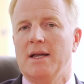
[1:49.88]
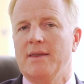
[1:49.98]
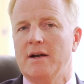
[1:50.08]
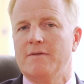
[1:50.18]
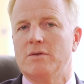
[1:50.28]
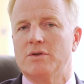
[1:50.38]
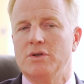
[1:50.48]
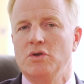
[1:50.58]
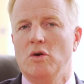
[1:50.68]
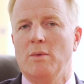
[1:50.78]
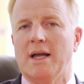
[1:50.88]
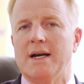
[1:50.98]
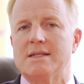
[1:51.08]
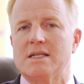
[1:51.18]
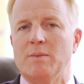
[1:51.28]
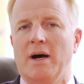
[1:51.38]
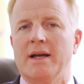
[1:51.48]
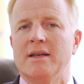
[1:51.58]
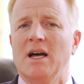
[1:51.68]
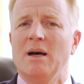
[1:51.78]
and therefore to normalize the
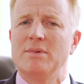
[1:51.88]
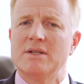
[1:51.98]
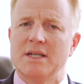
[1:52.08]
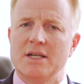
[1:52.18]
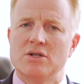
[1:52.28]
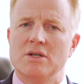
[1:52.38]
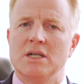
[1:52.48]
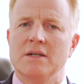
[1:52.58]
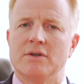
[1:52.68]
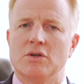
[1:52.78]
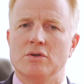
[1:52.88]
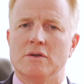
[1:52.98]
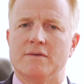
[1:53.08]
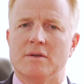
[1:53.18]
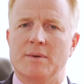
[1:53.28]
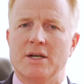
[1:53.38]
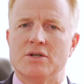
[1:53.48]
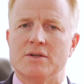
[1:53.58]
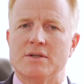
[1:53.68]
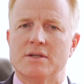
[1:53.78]
spine and potentially give a cure for the
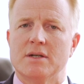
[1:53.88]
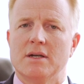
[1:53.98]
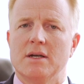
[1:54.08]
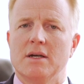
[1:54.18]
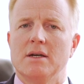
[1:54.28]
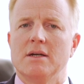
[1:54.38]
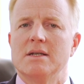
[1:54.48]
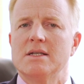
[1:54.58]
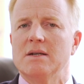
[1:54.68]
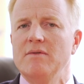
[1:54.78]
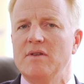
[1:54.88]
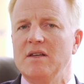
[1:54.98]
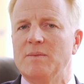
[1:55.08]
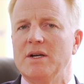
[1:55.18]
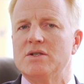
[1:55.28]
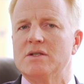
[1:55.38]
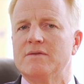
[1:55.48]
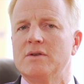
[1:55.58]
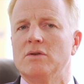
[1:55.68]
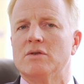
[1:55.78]
patients. Some of these patients,
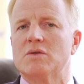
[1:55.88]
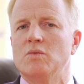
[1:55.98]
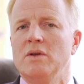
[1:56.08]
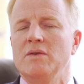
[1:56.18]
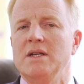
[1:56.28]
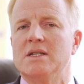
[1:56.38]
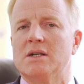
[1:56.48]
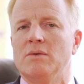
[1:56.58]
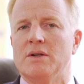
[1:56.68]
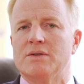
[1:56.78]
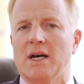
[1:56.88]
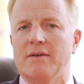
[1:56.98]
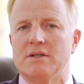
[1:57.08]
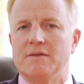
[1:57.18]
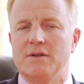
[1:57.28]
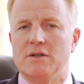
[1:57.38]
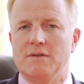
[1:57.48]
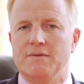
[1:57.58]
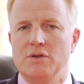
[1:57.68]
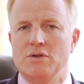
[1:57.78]
of course, will need to go on to have a
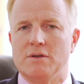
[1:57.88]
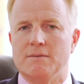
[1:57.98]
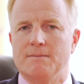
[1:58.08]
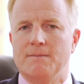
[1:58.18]
definitive fusion.